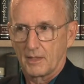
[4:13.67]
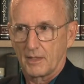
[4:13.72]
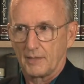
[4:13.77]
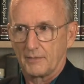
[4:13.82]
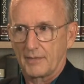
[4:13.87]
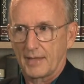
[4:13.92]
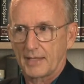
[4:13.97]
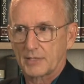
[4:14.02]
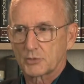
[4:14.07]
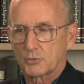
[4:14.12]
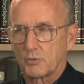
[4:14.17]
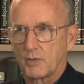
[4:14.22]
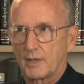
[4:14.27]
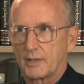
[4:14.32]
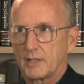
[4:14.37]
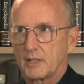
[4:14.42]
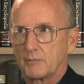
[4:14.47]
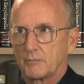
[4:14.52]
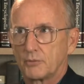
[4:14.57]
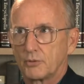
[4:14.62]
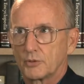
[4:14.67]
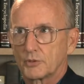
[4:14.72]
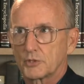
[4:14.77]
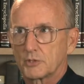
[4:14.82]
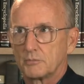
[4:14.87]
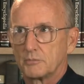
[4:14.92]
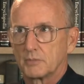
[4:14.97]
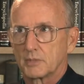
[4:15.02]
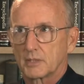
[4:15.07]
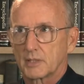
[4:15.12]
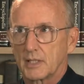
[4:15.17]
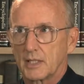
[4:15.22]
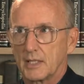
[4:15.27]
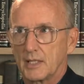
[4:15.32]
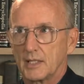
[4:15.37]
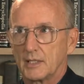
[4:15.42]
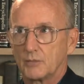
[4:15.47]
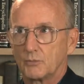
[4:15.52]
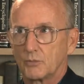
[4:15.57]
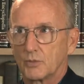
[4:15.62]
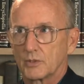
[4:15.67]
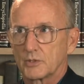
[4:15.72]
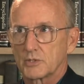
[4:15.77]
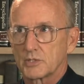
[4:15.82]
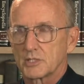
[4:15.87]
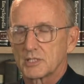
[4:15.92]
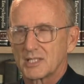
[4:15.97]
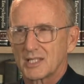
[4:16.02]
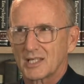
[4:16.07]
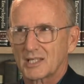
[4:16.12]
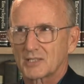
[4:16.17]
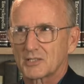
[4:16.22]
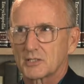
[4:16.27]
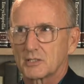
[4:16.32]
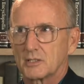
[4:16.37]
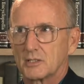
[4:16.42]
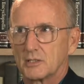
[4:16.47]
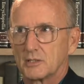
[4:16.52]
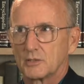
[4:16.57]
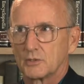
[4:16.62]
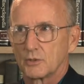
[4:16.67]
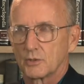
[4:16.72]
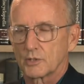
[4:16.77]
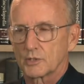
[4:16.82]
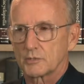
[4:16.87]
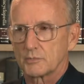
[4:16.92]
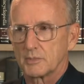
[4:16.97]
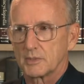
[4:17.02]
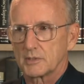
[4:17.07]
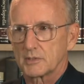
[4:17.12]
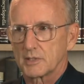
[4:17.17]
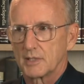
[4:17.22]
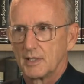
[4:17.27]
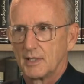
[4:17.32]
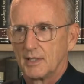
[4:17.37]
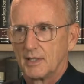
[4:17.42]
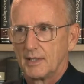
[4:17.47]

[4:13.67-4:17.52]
And that's why they pushed McCain with 6 endorsements.